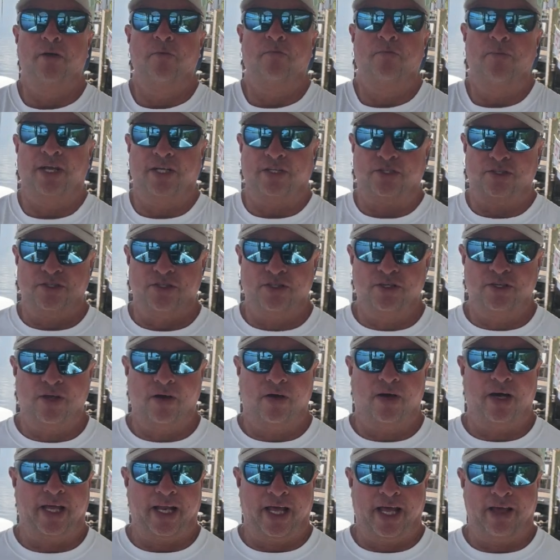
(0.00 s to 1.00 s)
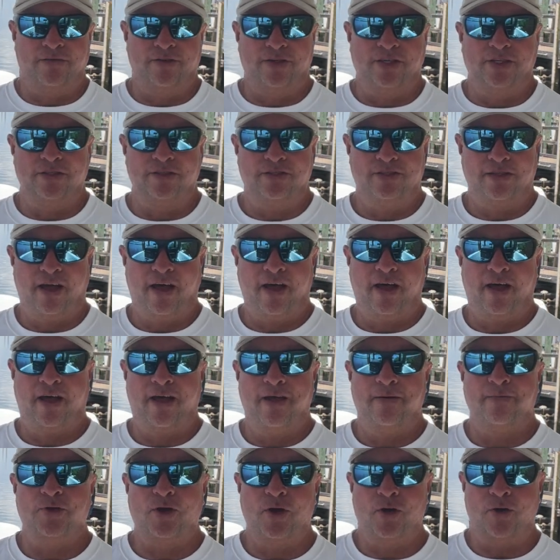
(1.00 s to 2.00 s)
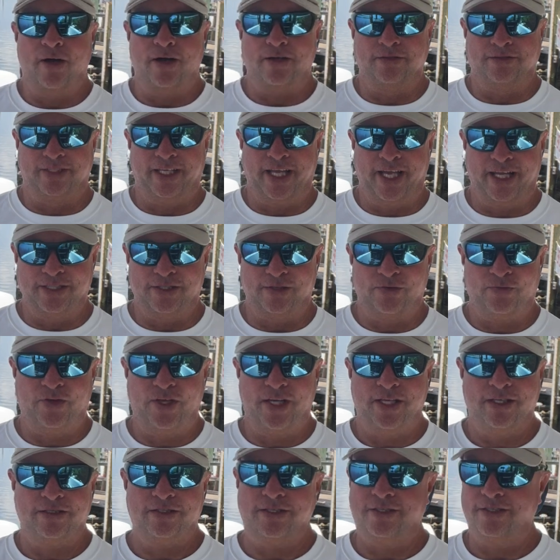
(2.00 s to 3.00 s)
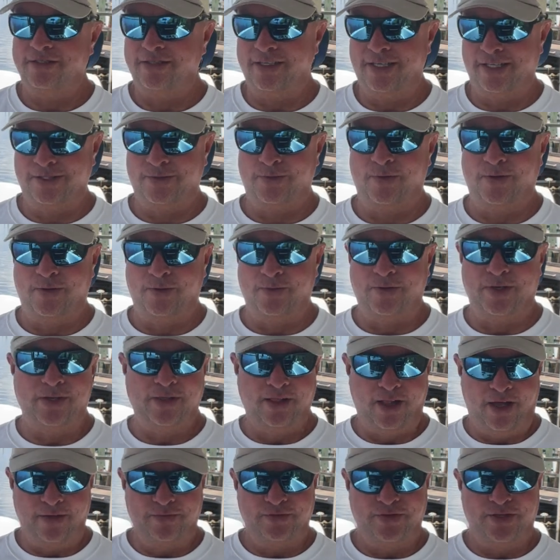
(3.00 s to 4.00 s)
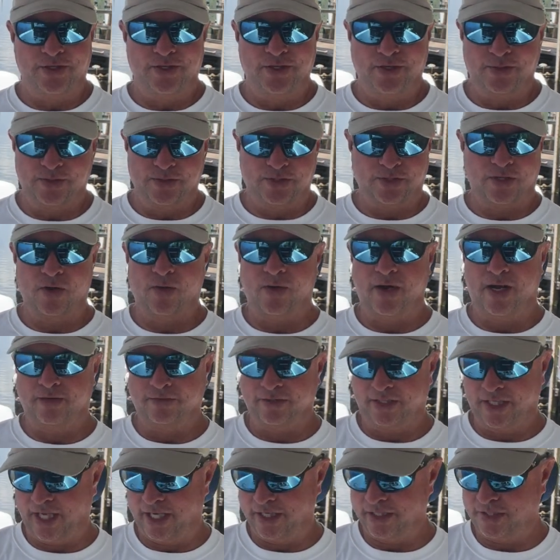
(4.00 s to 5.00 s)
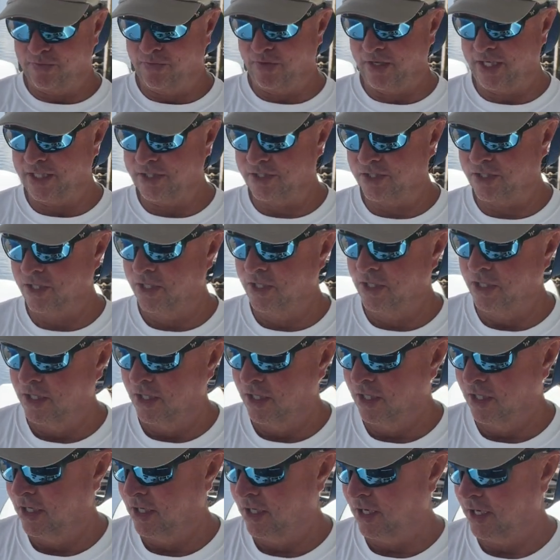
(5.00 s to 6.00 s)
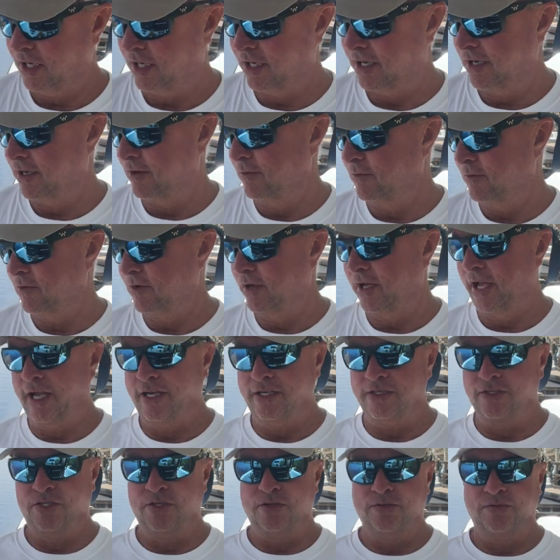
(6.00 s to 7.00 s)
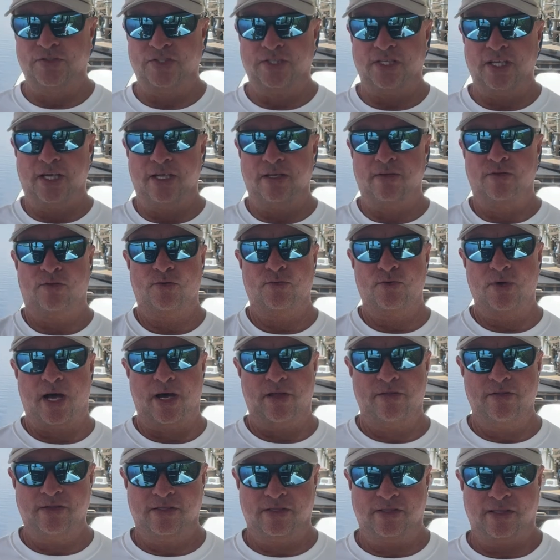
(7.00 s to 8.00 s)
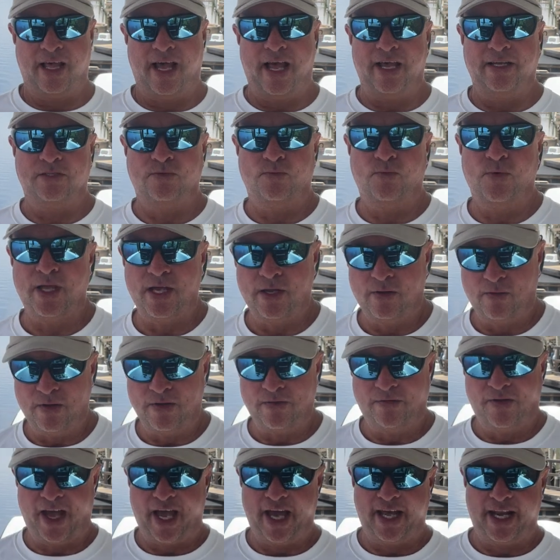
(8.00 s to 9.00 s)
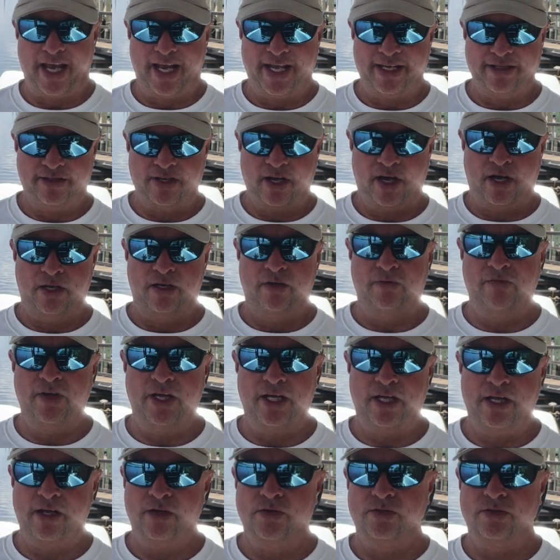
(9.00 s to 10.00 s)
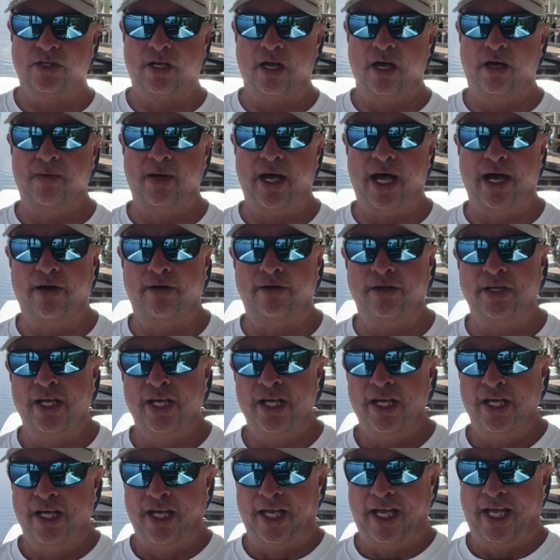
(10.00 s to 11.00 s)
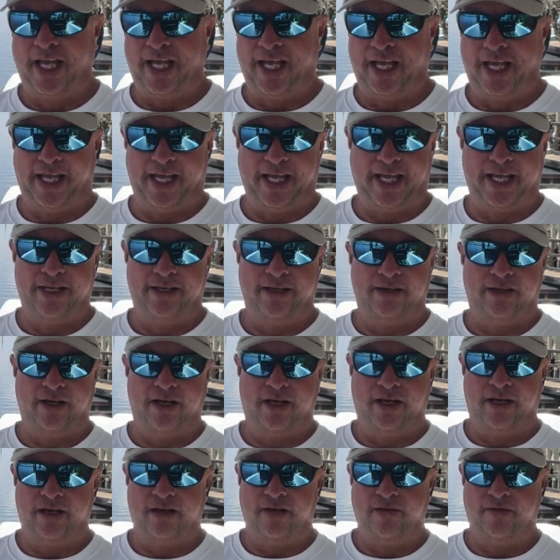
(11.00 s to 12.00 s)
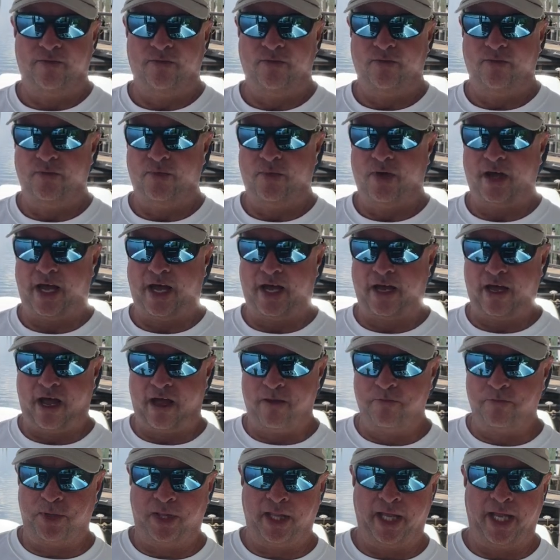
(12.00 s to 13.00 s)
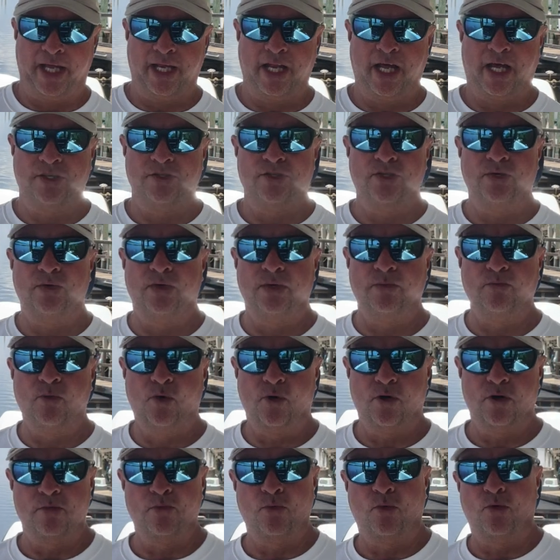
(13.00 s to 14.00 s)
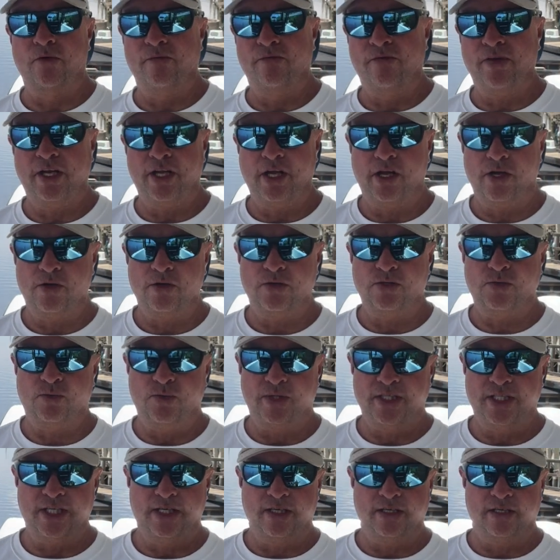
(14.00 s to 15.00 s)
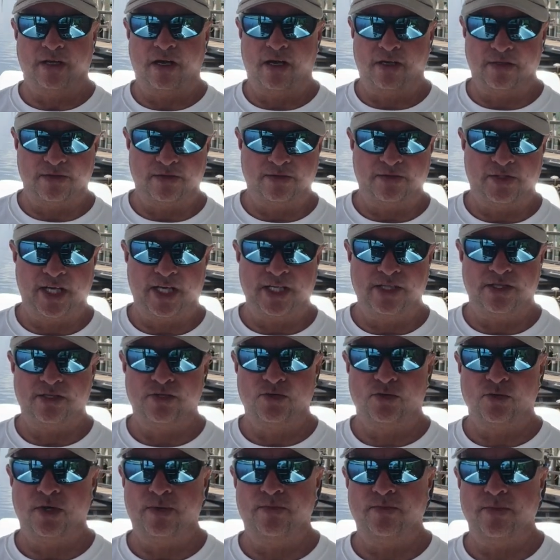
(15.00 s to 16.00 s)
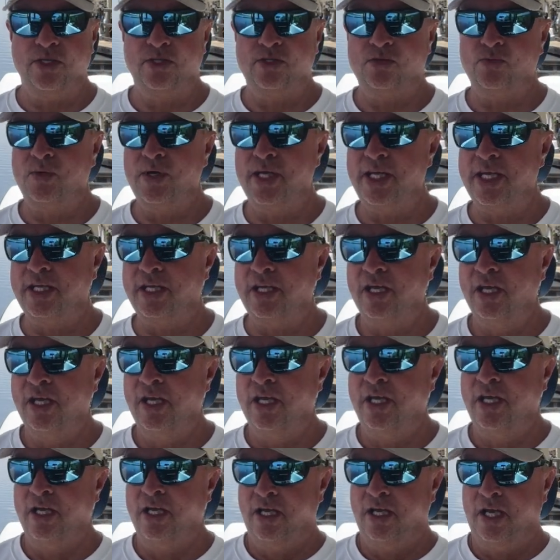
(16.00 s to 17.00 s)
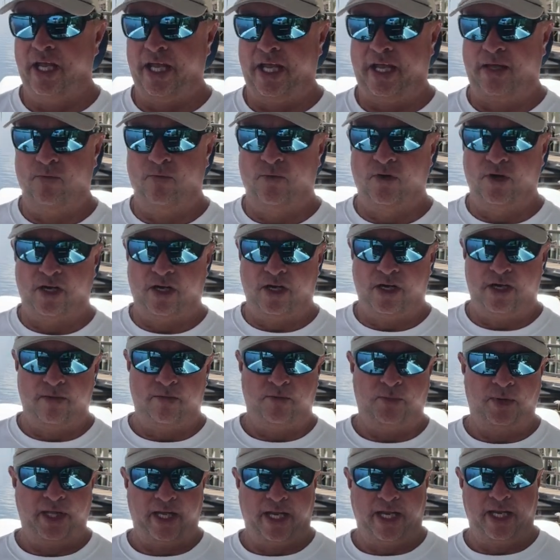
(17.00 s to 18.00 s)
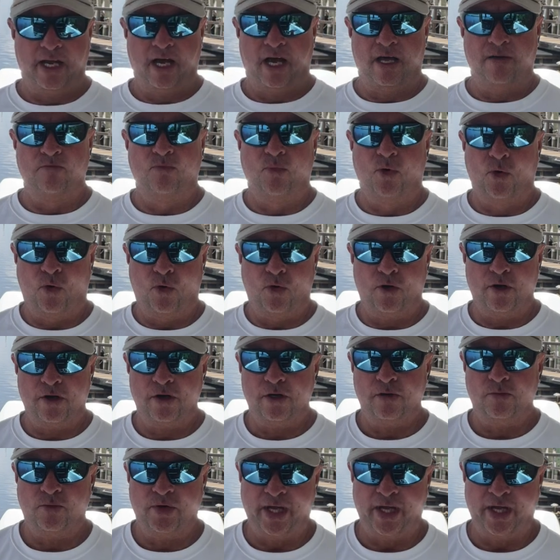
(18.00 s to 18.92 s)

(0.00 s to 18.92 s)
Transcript: Make sure you go out, have a good time, go out and catch fish, because that's what we love to do, is go out and catch fish. As you've seen throughout this last week, we've had a ton of videos come out, and I plan on doing more and more videos. We did a consultation trip this week, and we're going to plan on more.